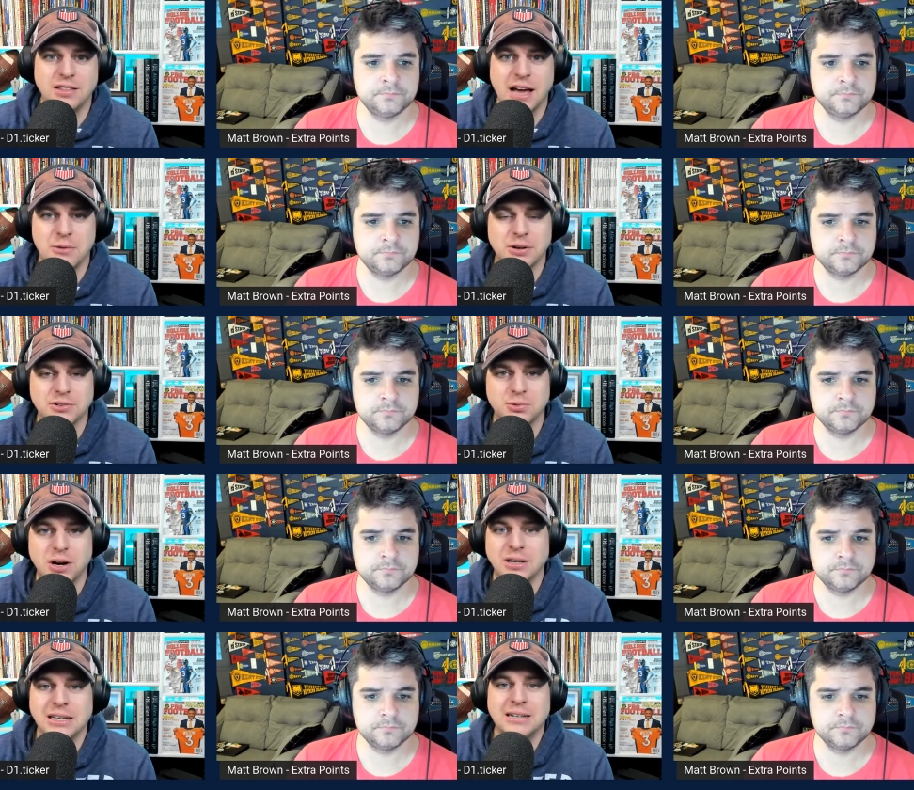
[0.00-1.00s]
Speaker 1: that one as
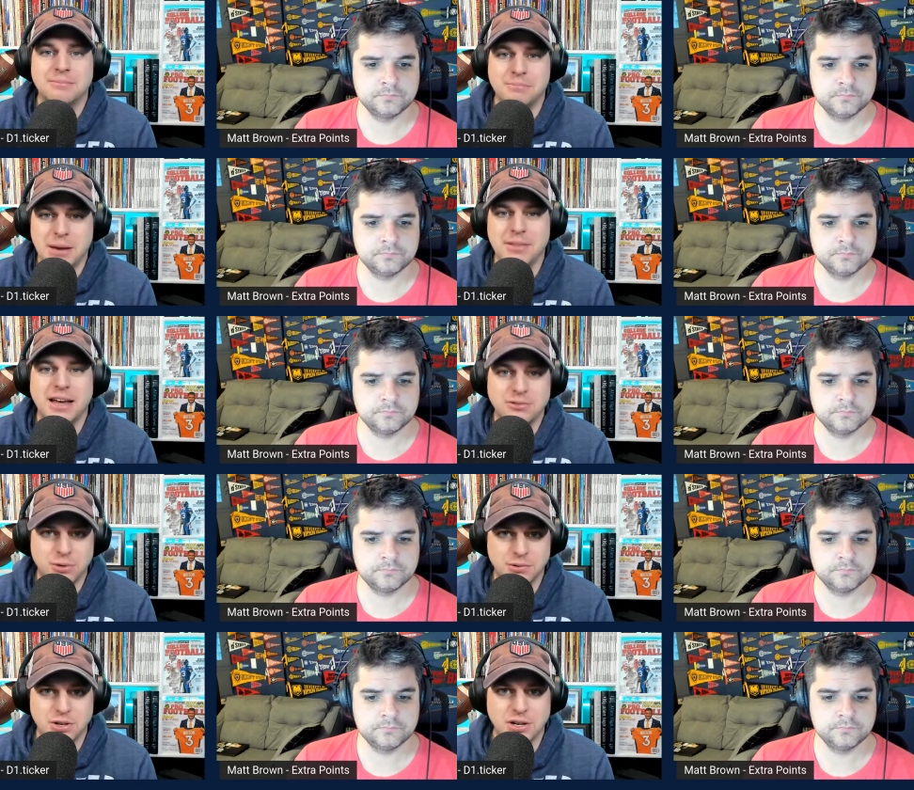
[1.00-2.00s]
well. Maybe that's
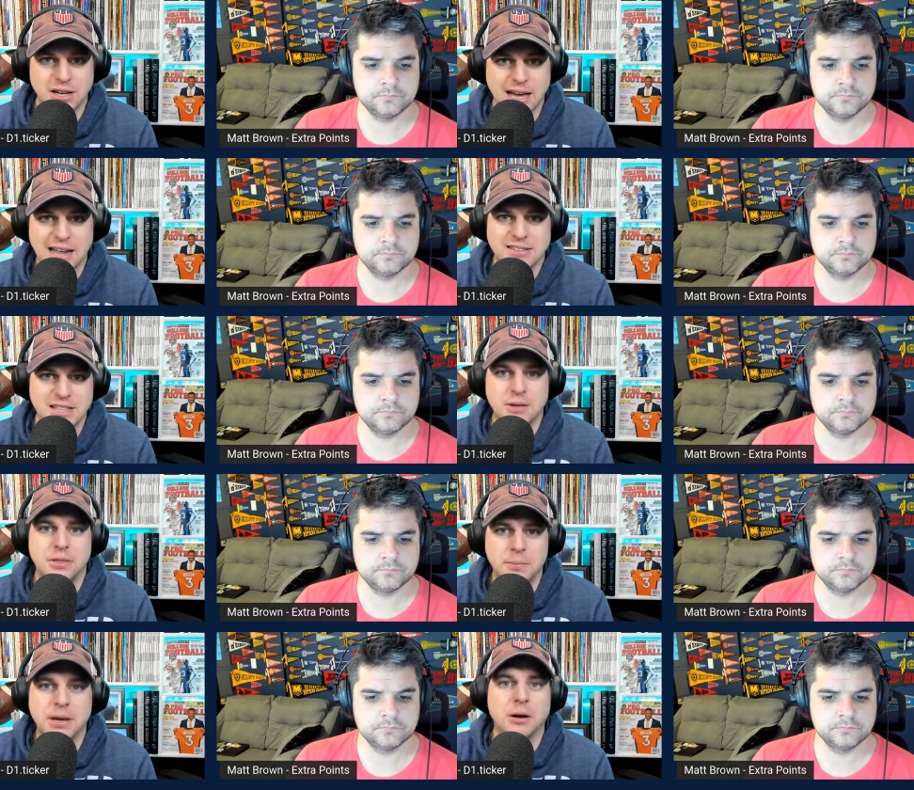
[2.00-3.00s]
when you can kind of see the, the
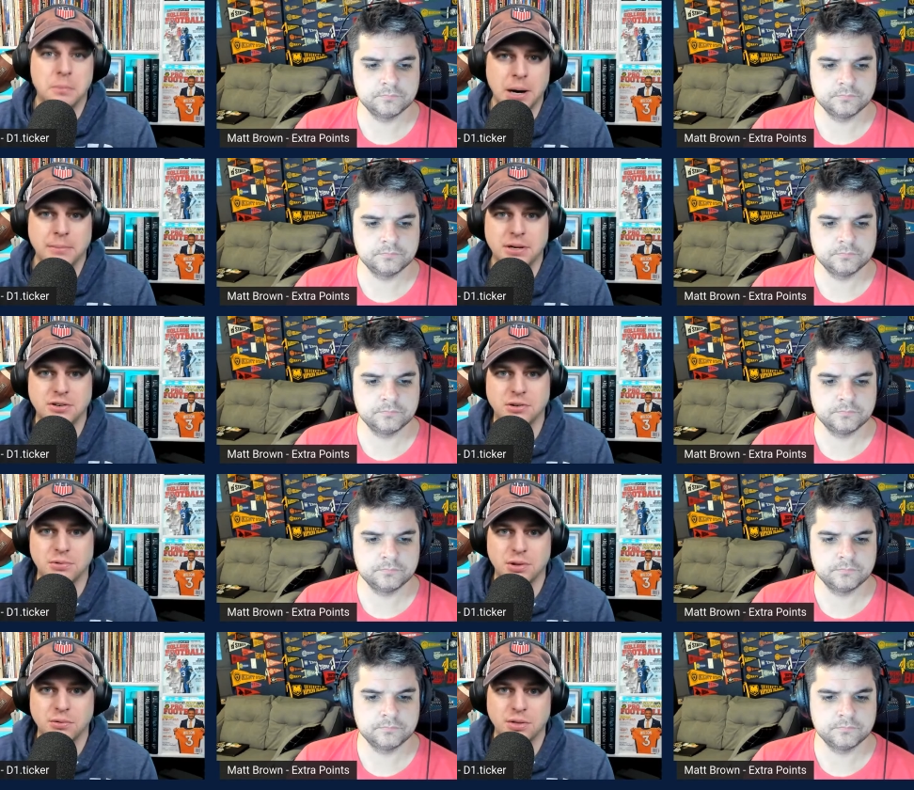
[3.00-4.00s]
bigger bump in terms of
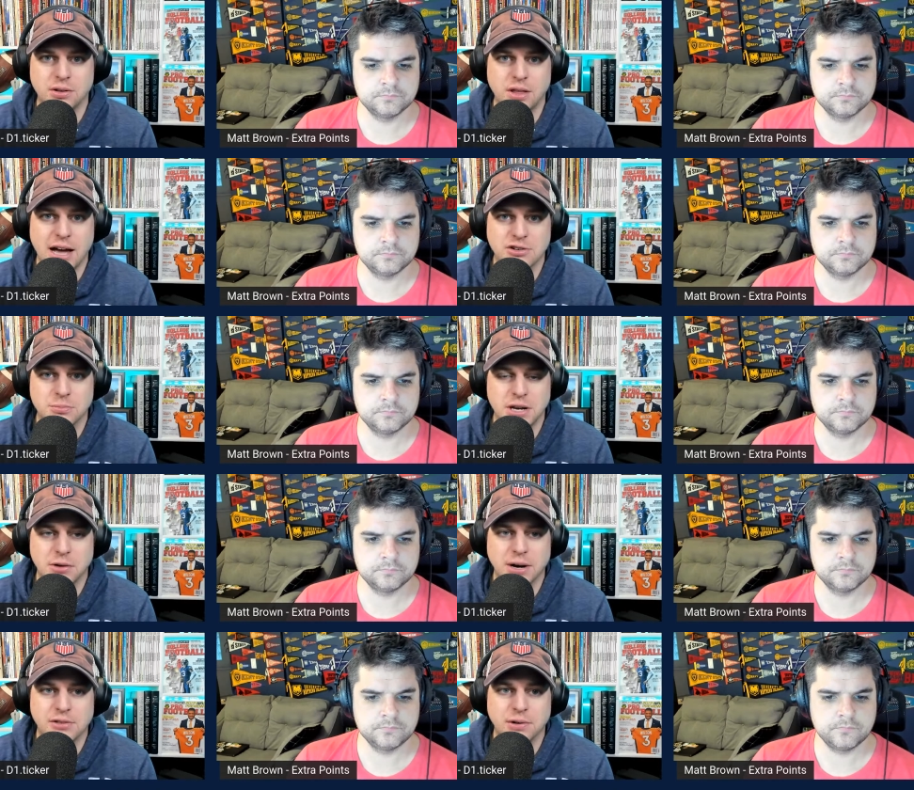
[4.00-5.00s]
the, the, the, actual media
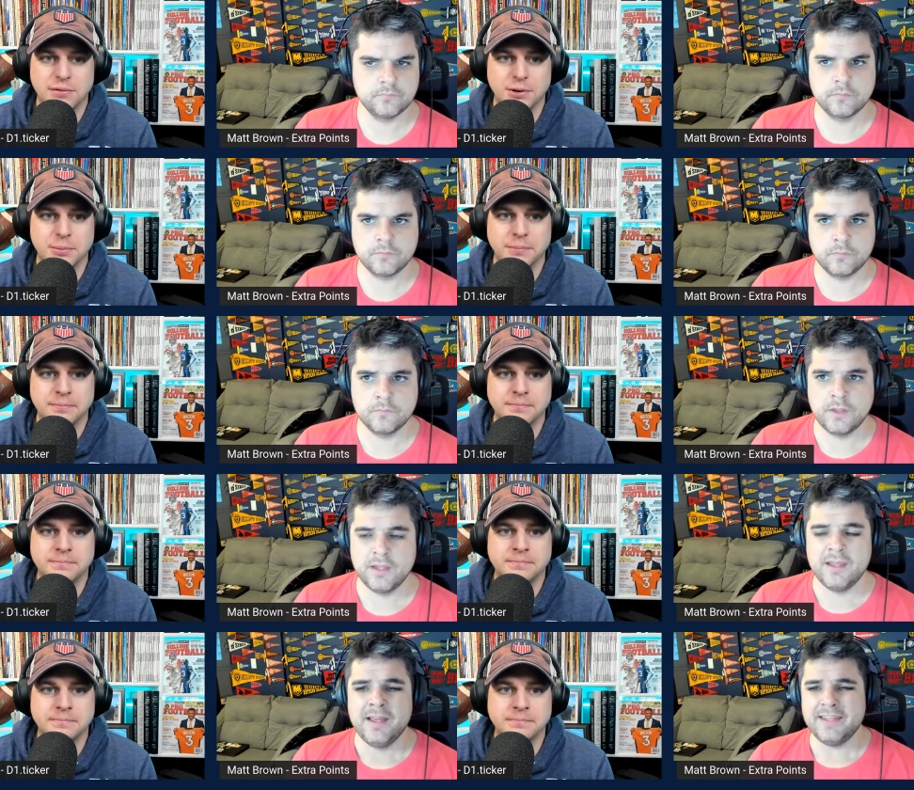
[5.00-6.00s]
rights revenue.
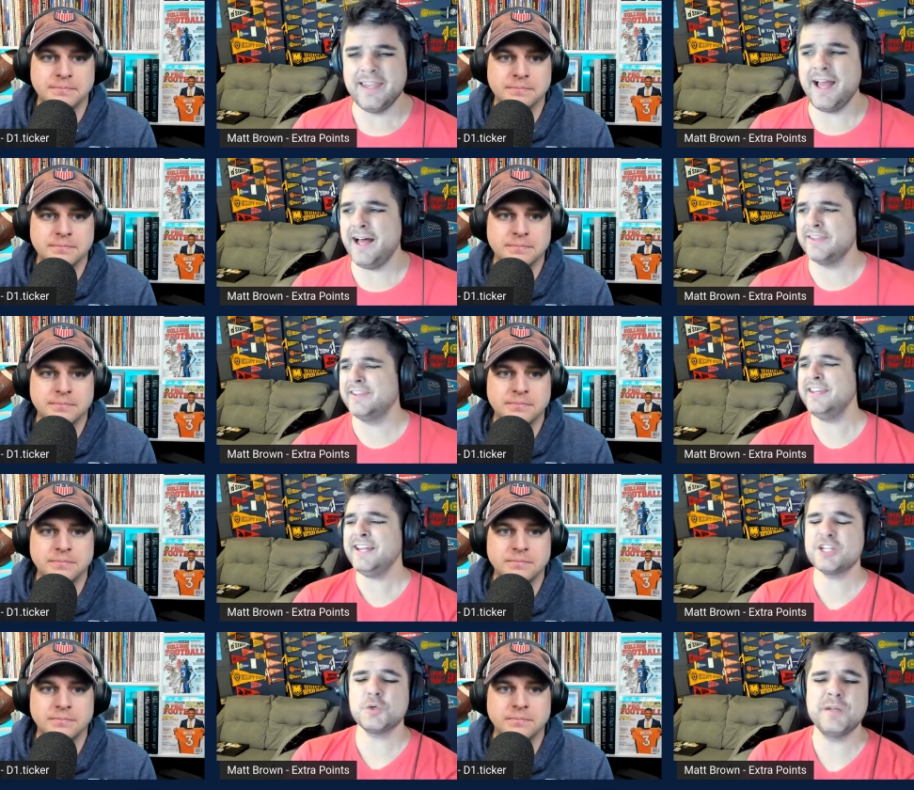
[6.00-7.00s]
Speaker 2: Yeah, getting
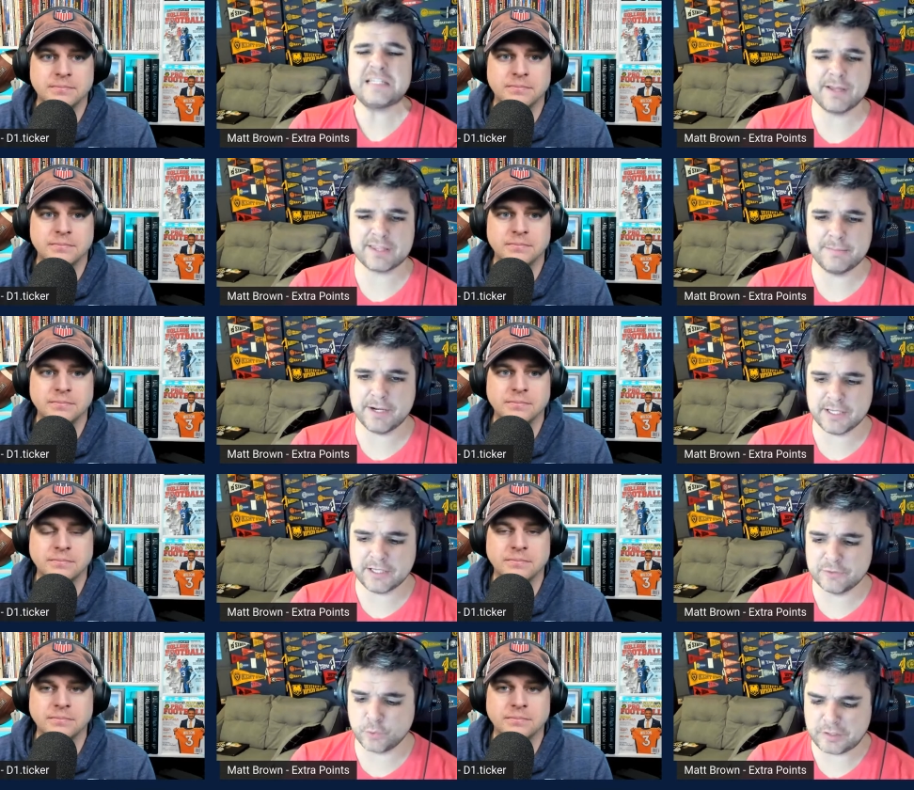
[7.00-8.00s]
into the weeds about the money
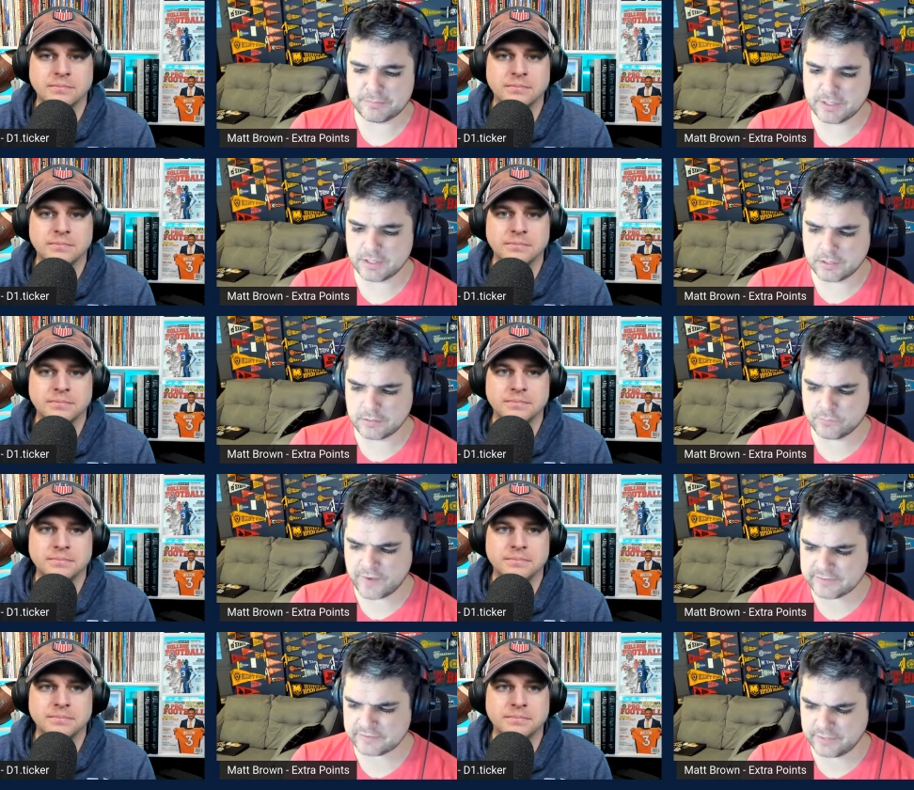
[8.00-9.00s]
is going to be
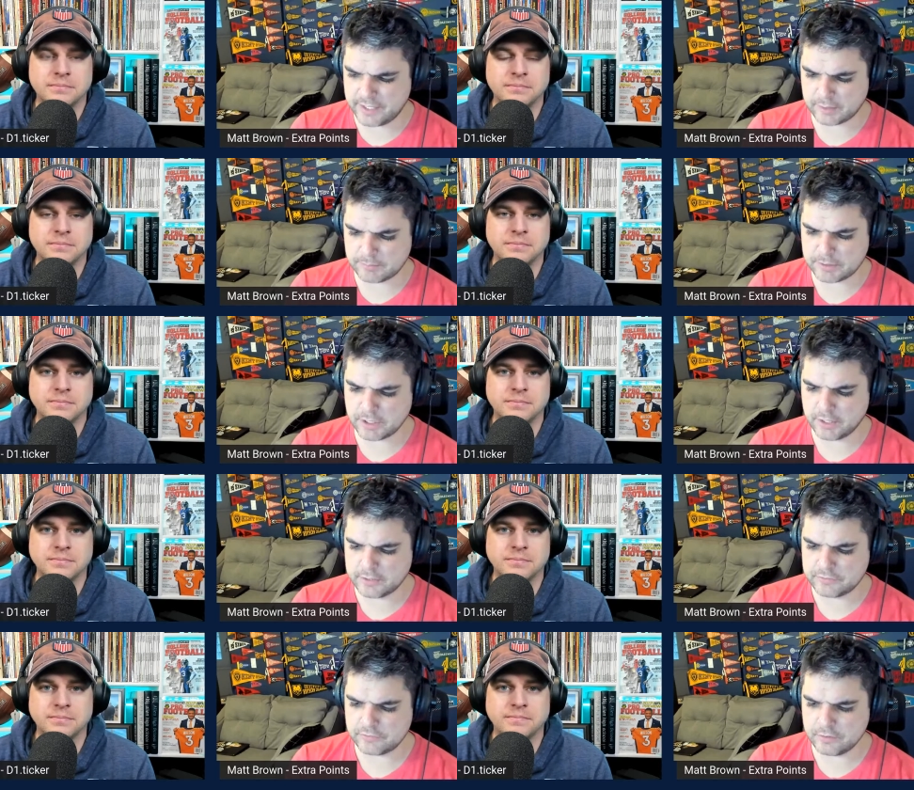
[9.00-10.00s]
fascinating
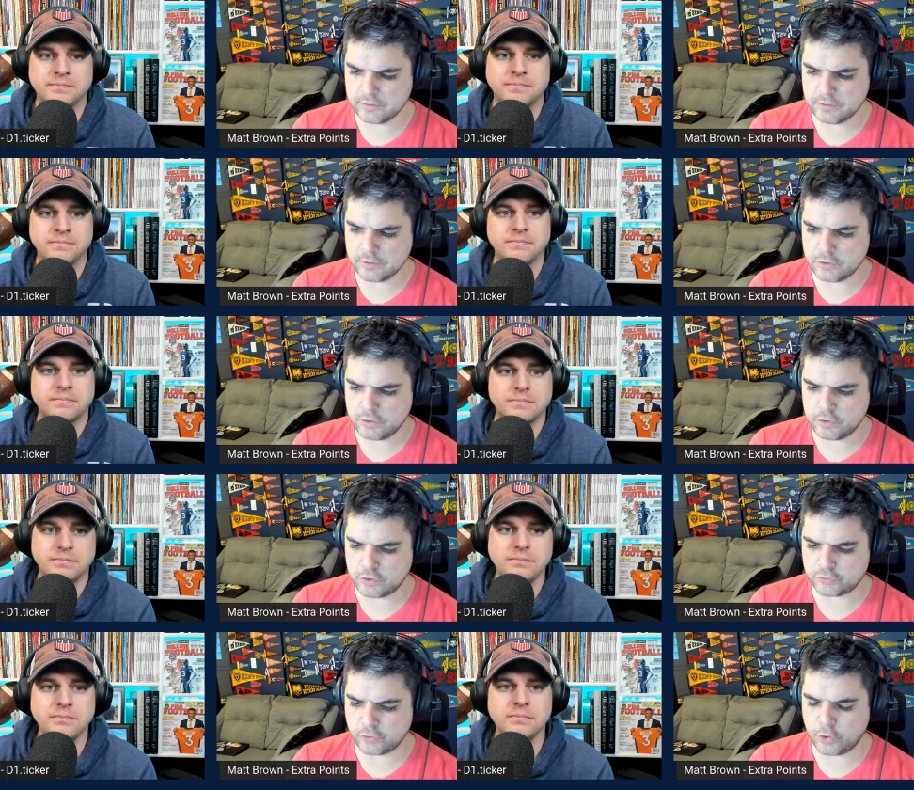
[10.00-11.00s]
because
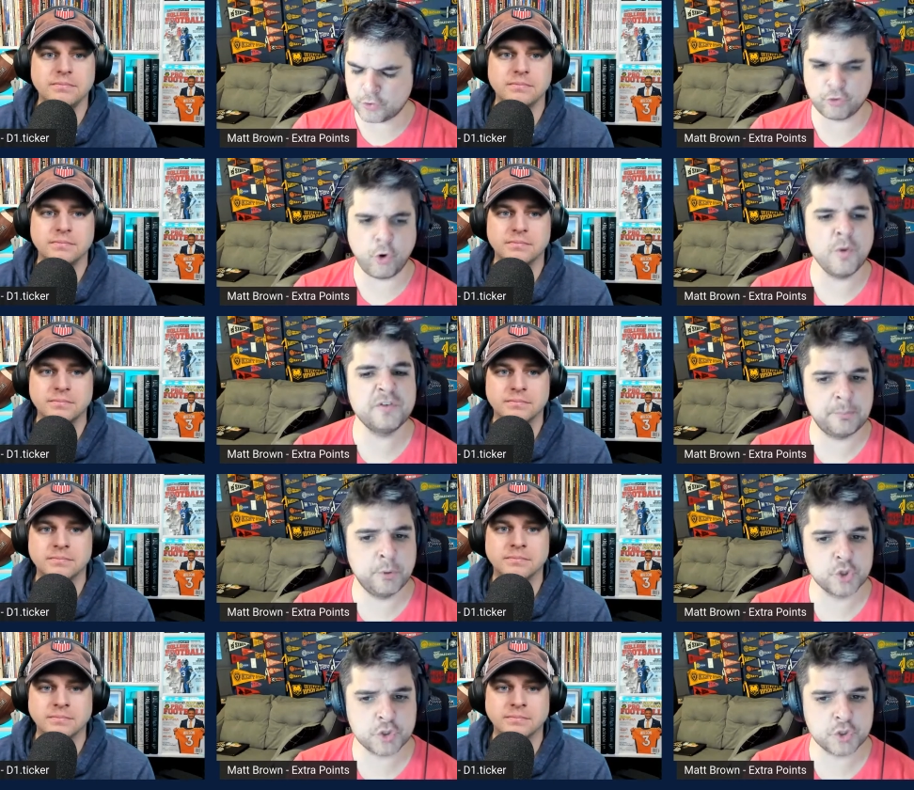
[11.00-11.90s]
there's there's always a push